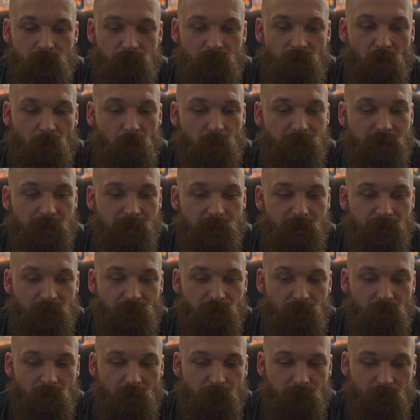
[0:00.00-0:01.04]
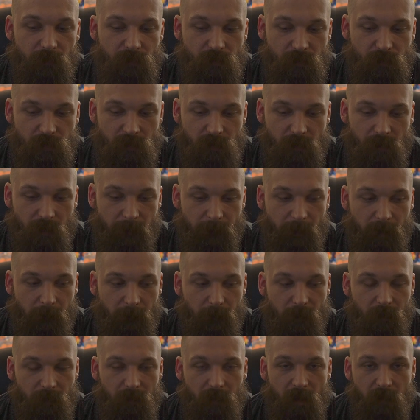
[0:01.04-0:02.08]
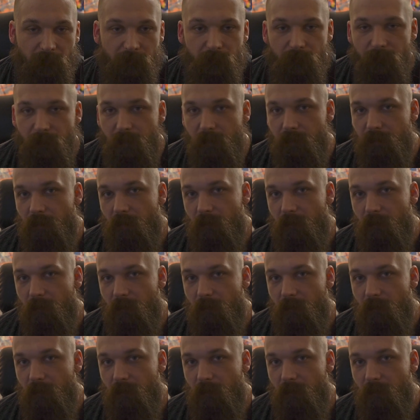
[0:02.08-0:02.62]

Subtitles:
Don't get into it if you're just trying to make money off of it.